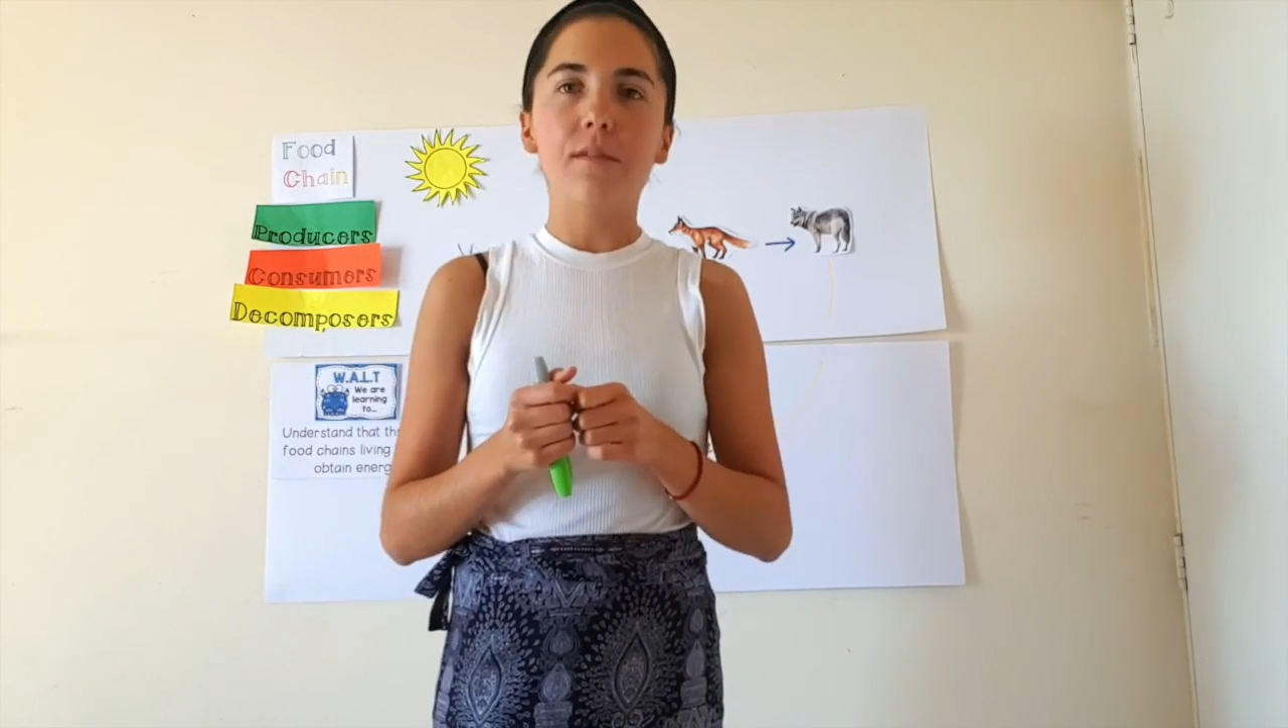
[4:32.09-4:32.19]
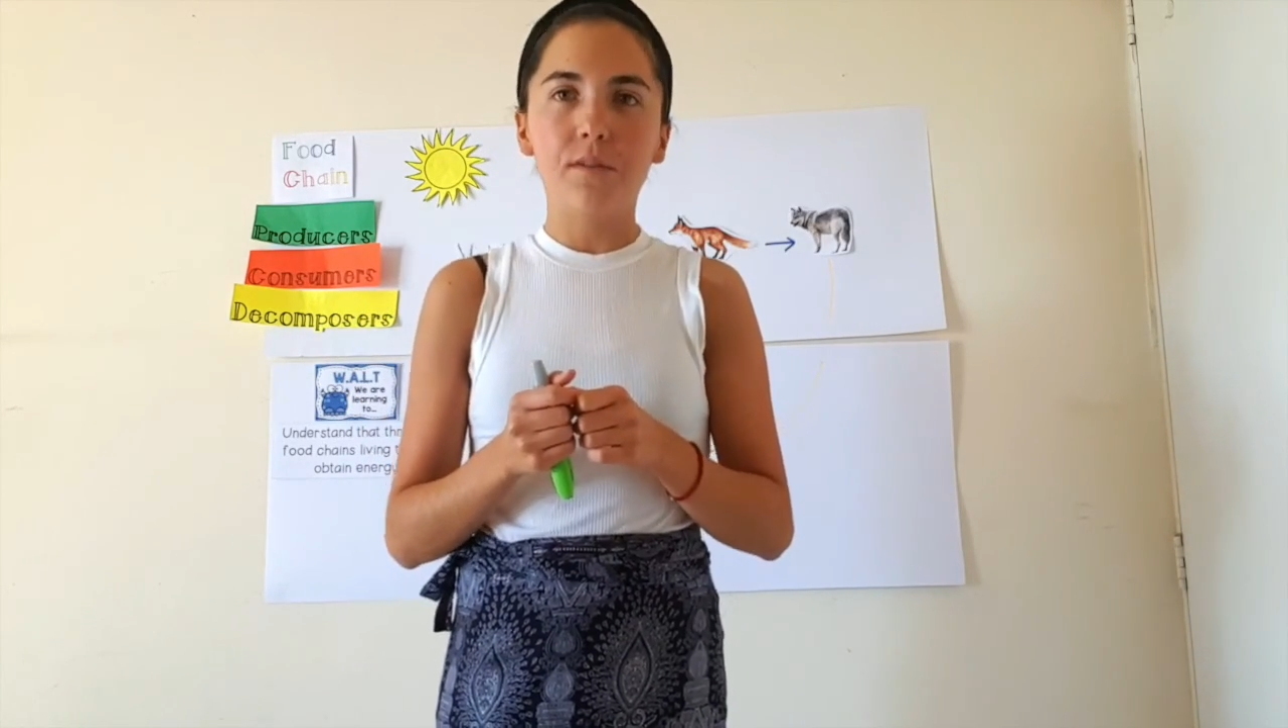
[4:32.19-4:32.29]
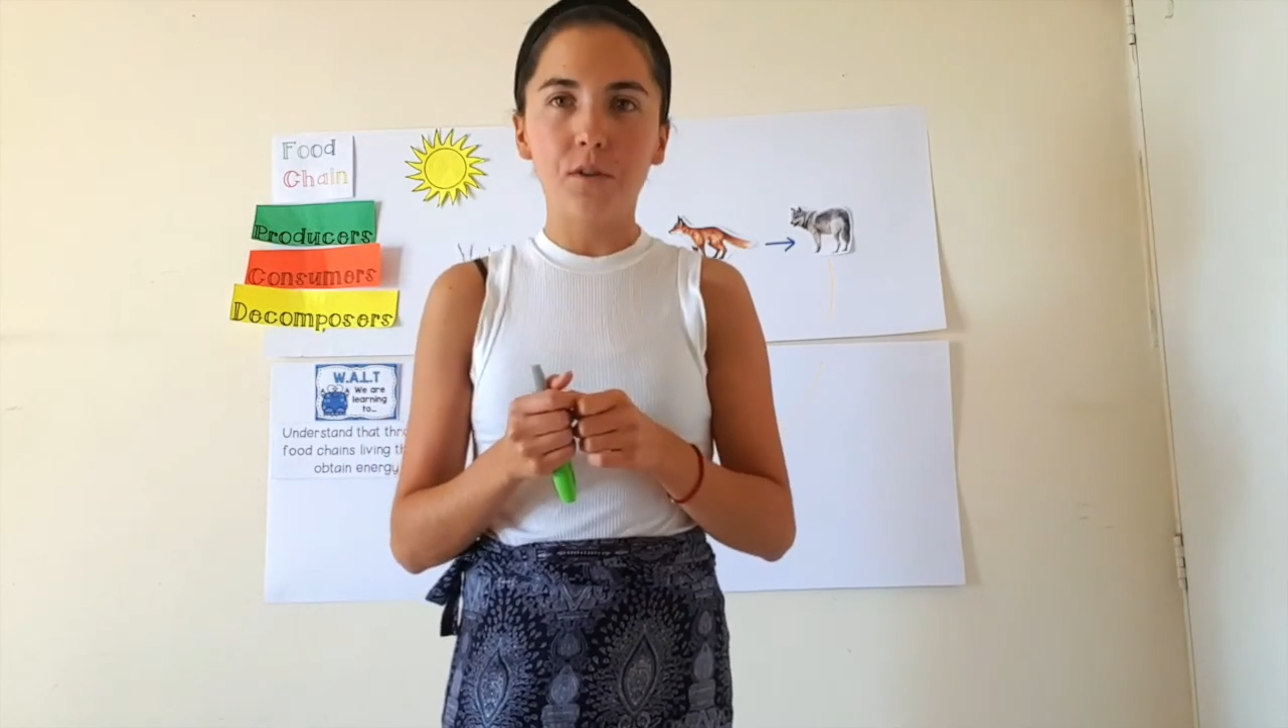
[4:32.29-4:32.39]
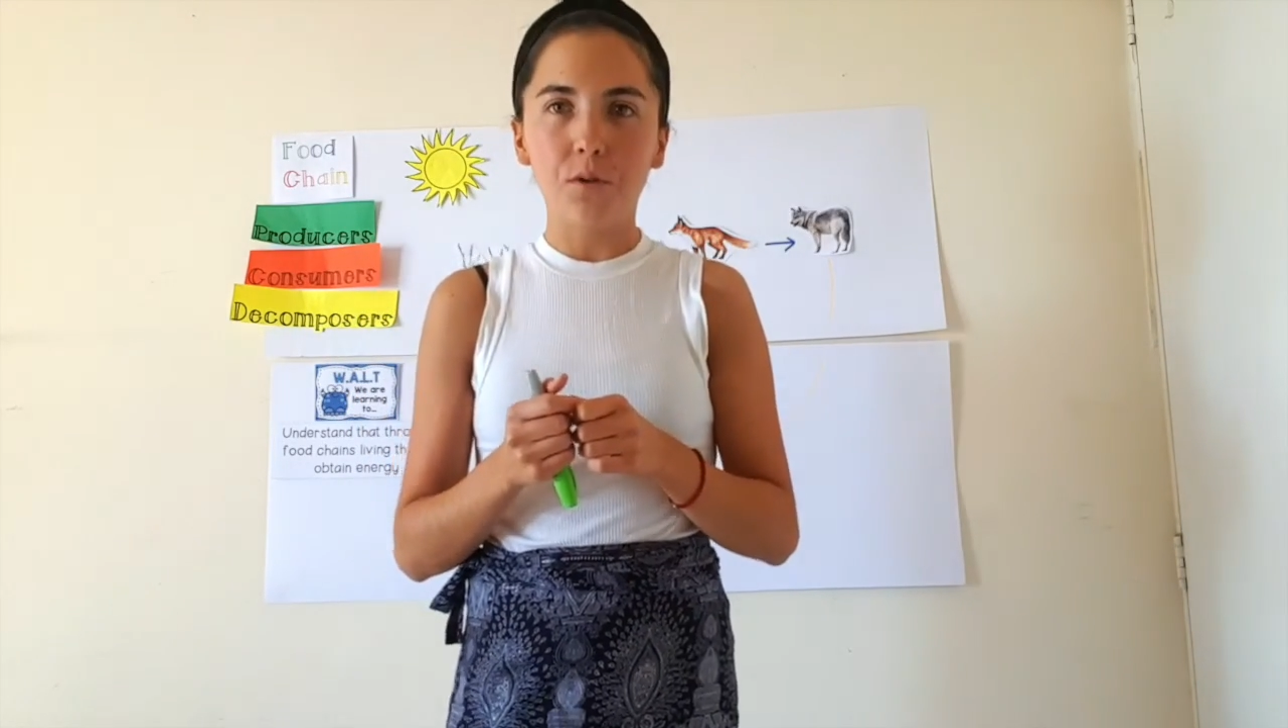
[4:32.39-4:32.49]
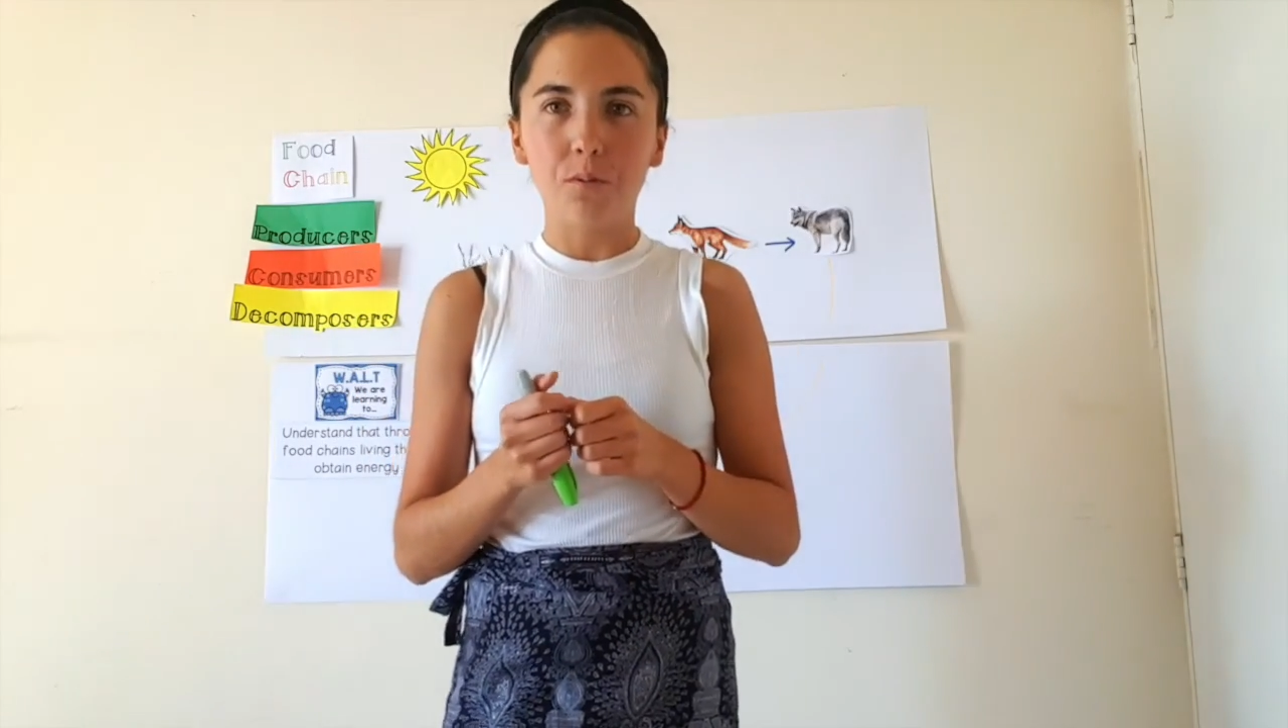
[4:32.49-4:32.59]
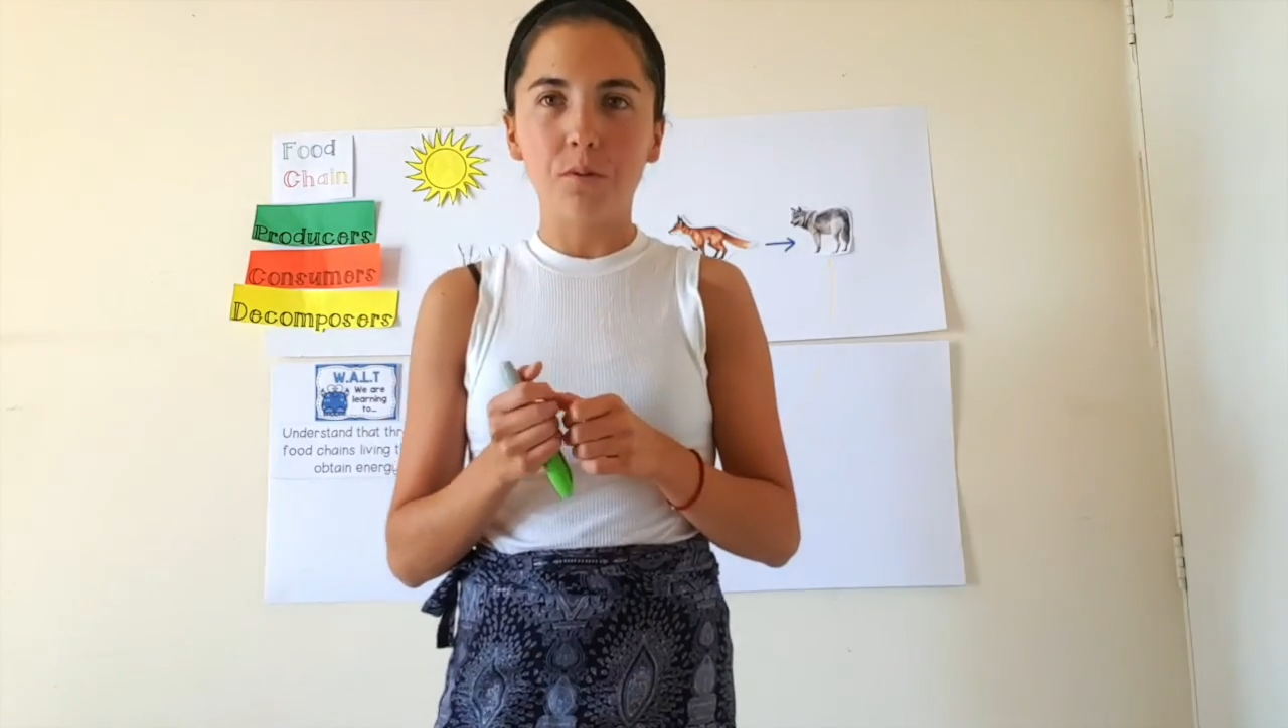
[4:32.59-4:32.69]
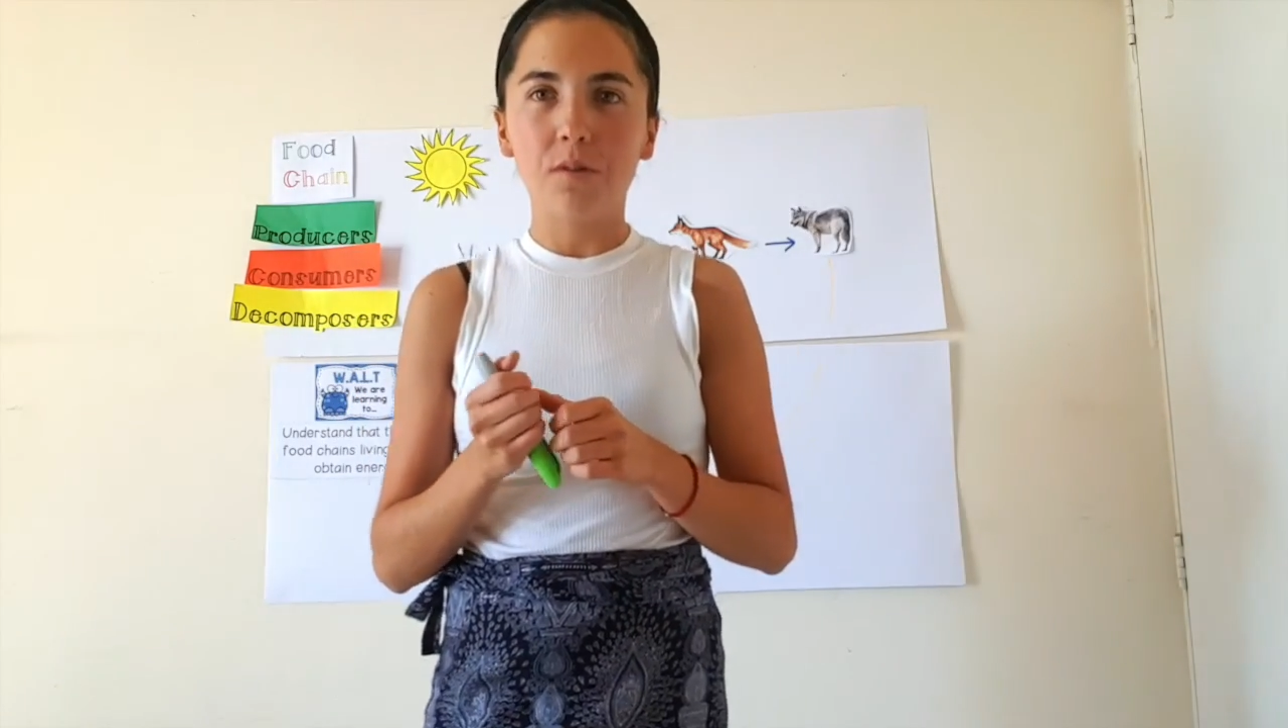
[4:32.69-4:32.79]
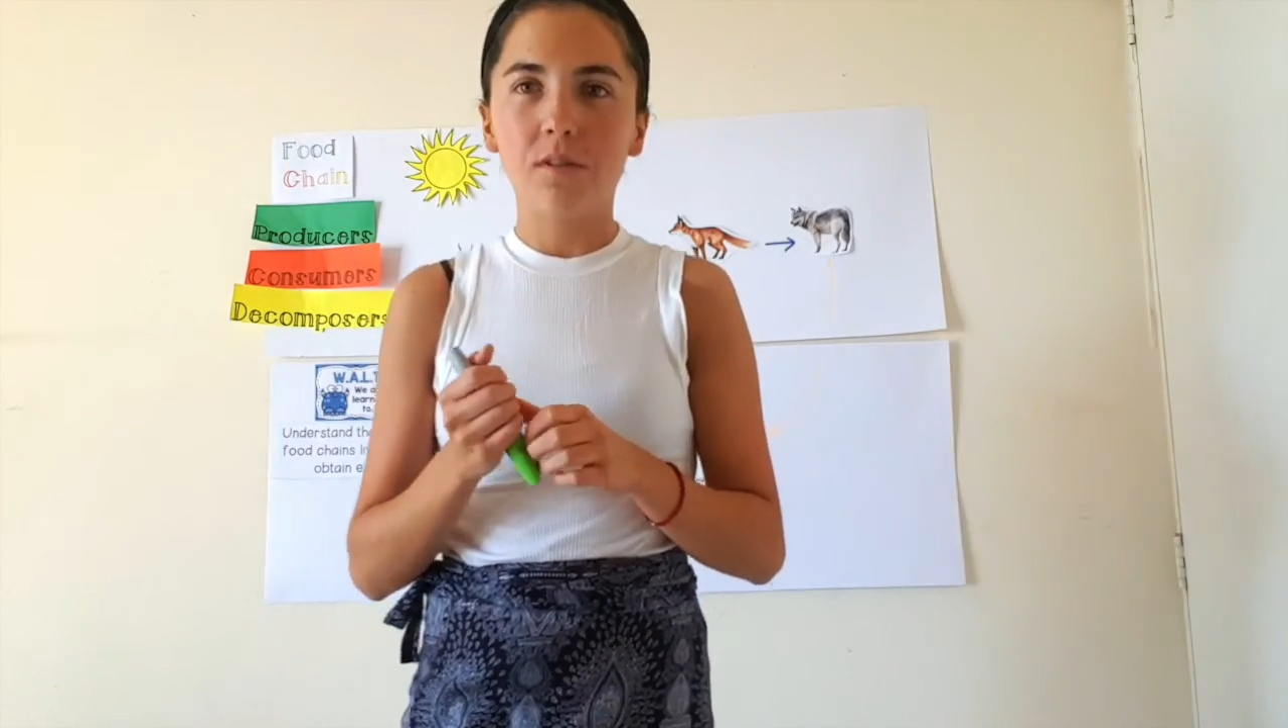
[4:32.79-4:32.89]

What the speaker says: afternoon.